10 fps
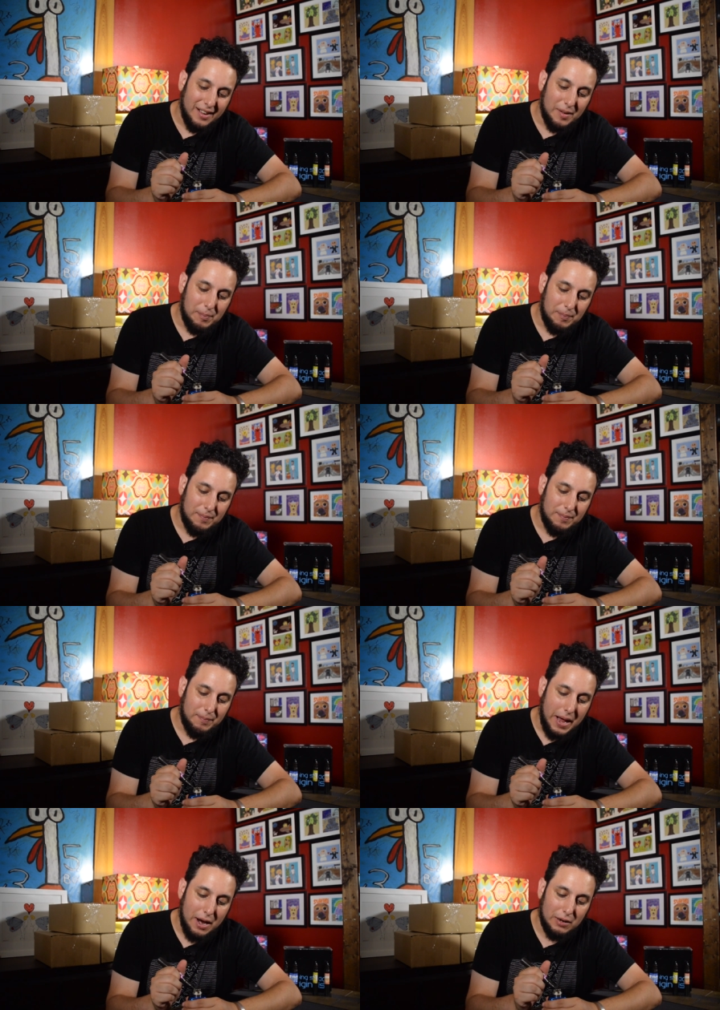
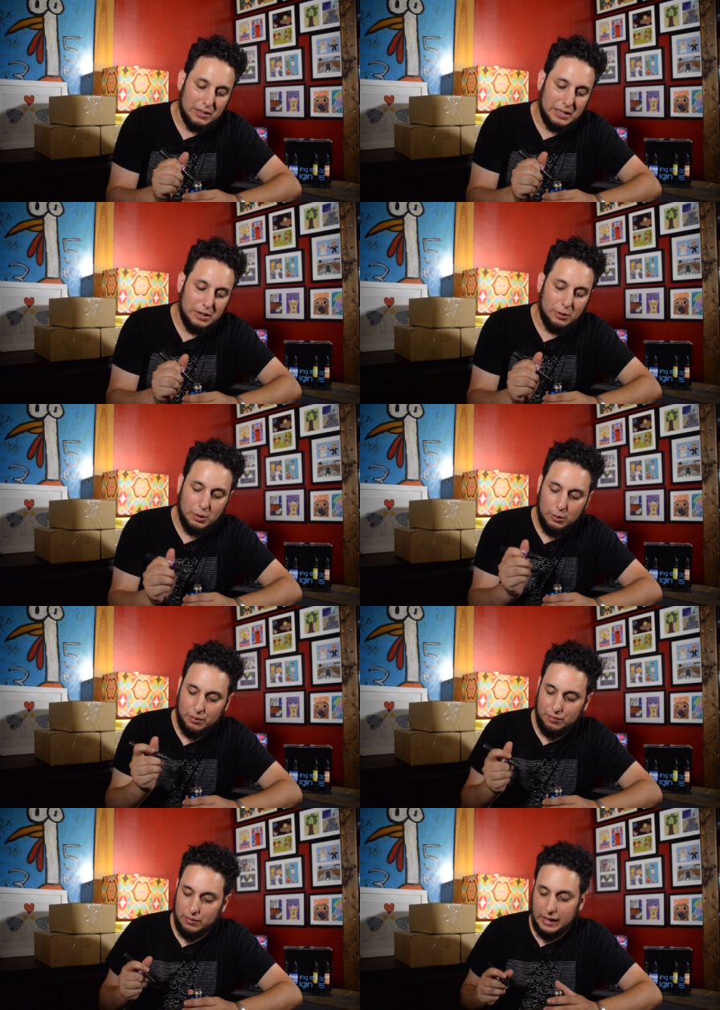Apparently, although
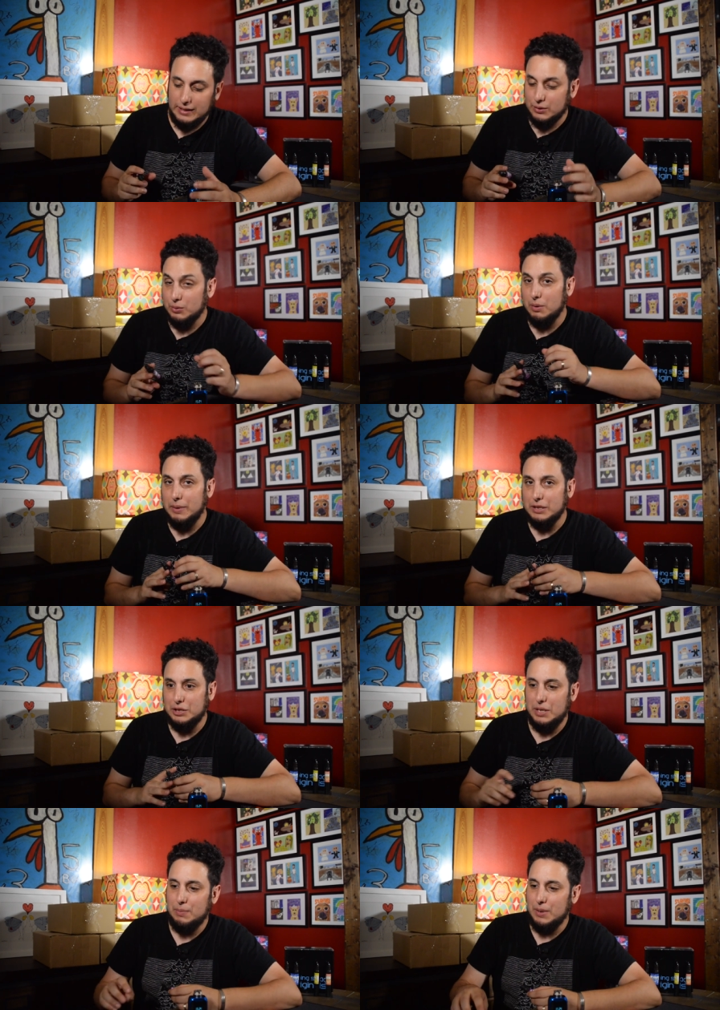the flights were a bit
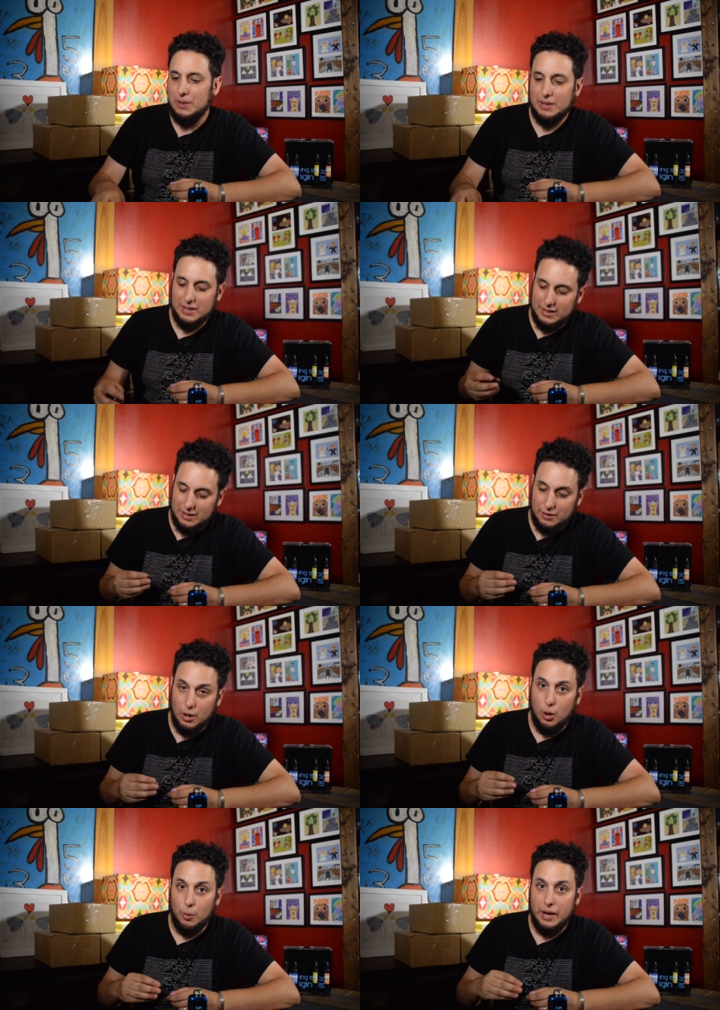cheaper,
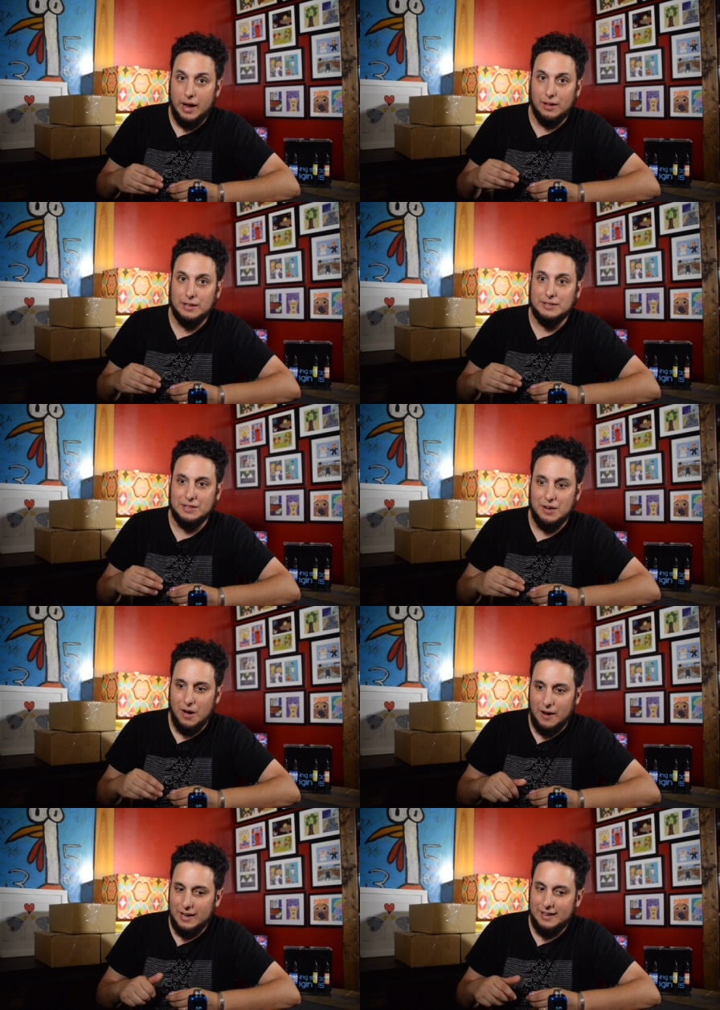the hotel is
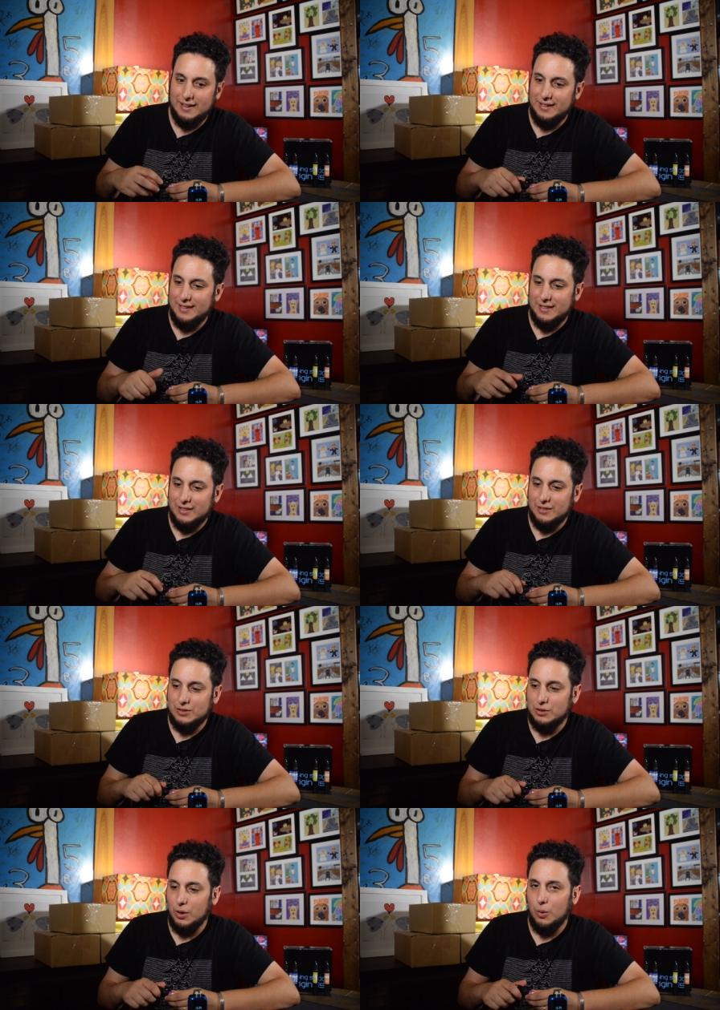not.
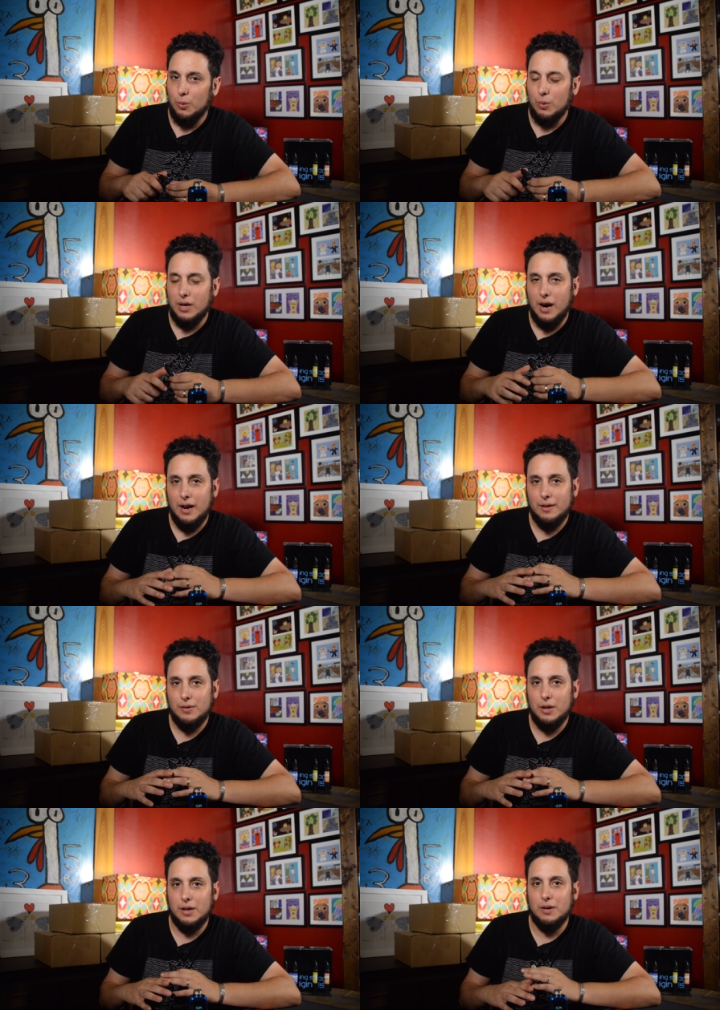So we're kind
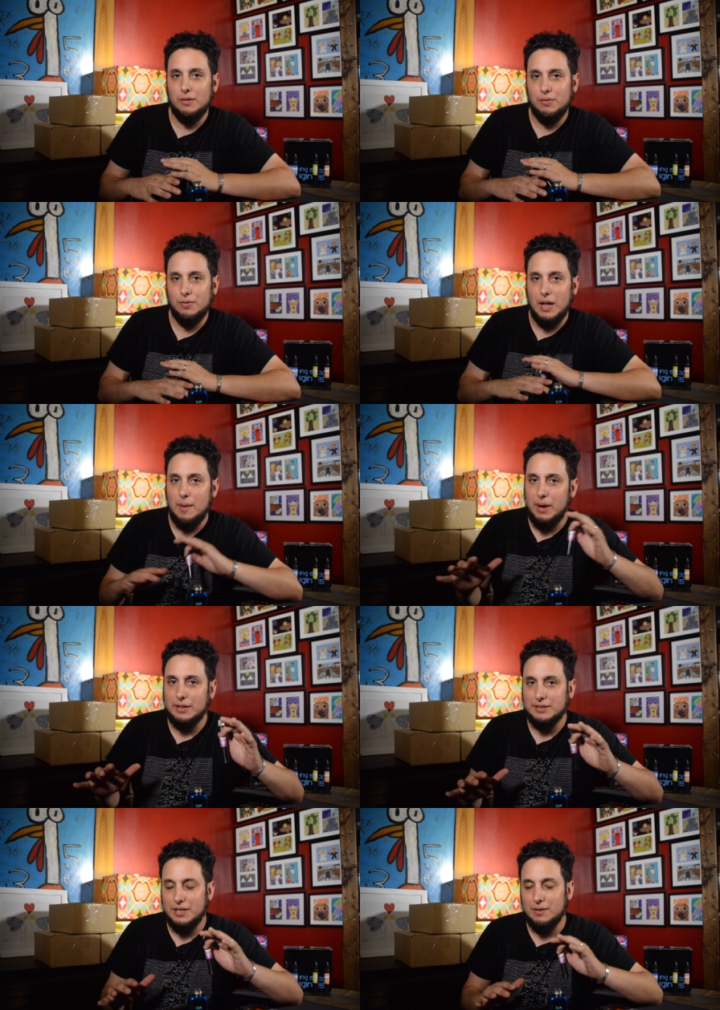of gonna fly by
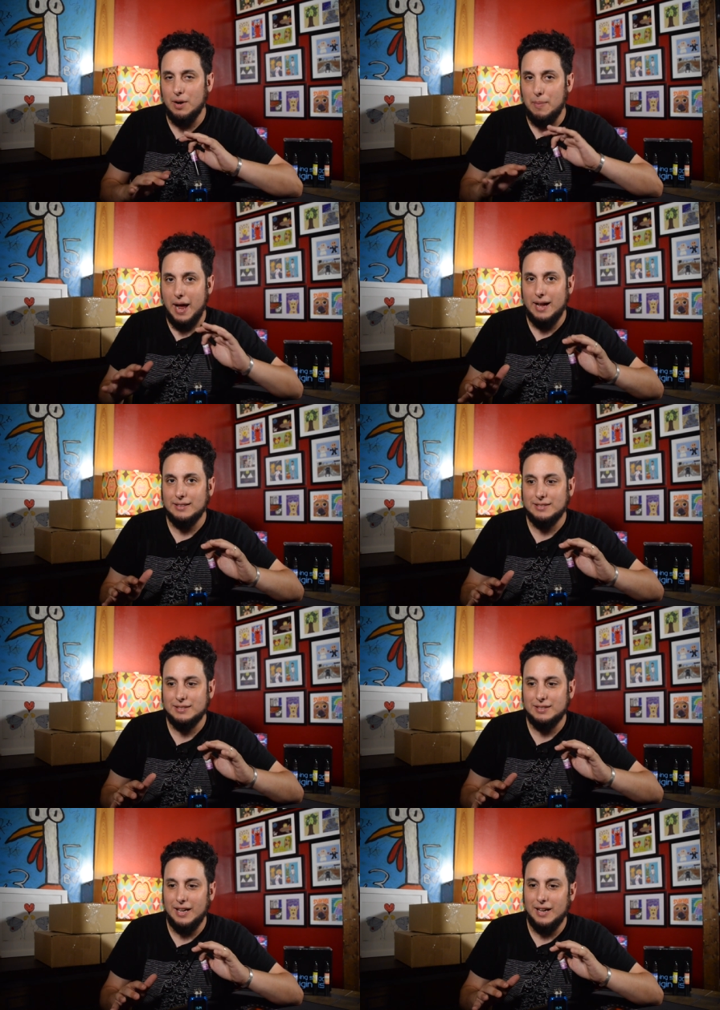the seat of our
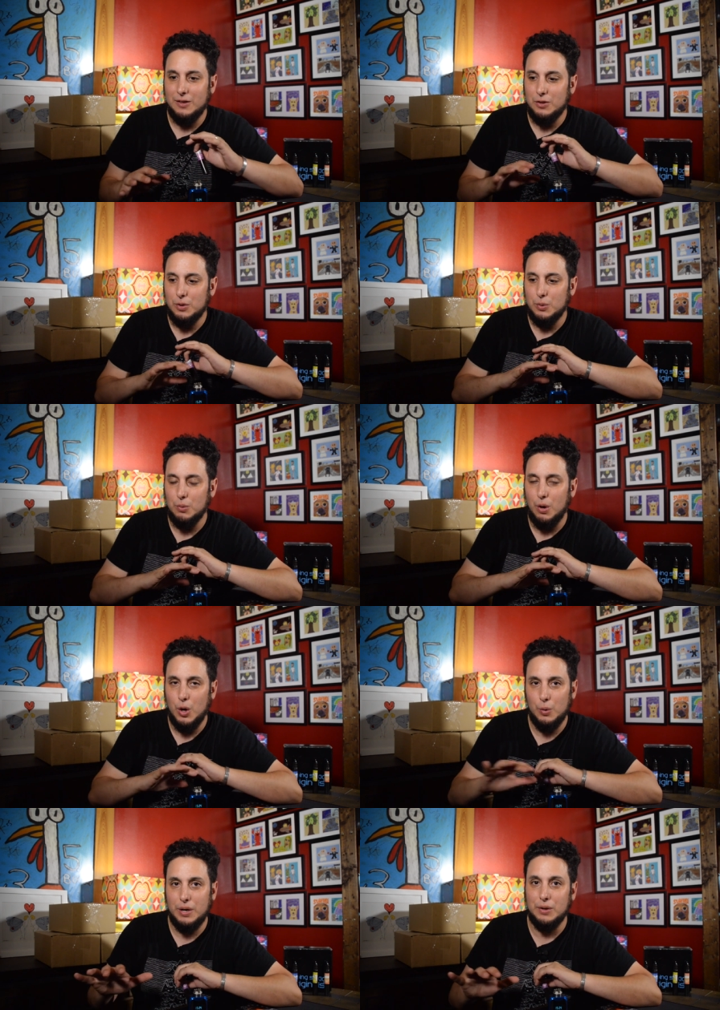pants and do
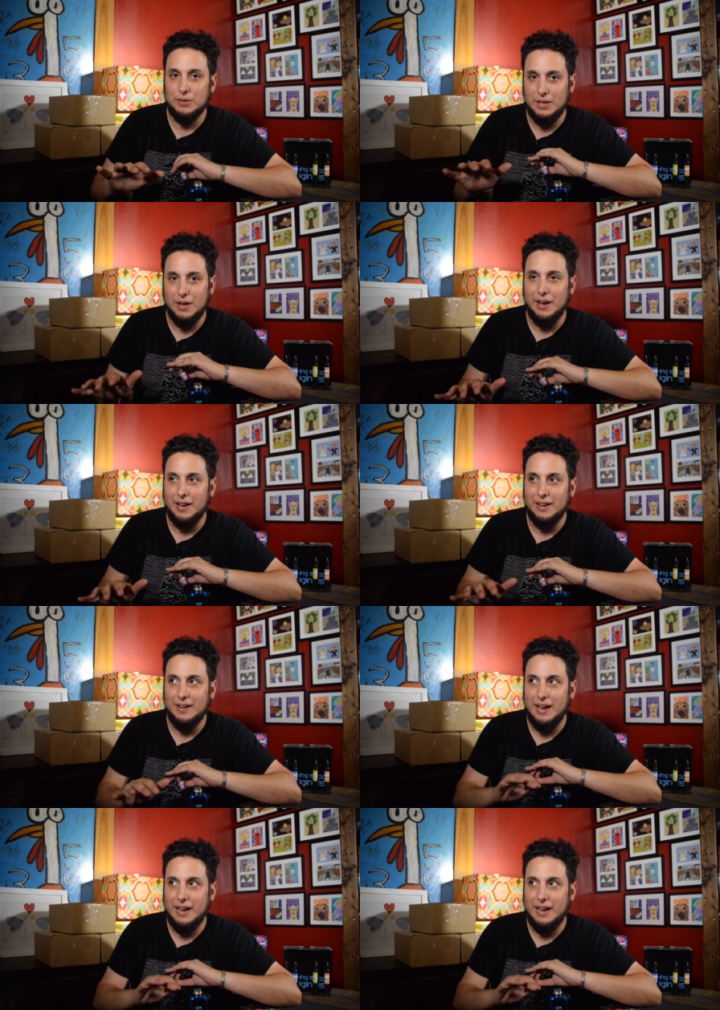hotel tonight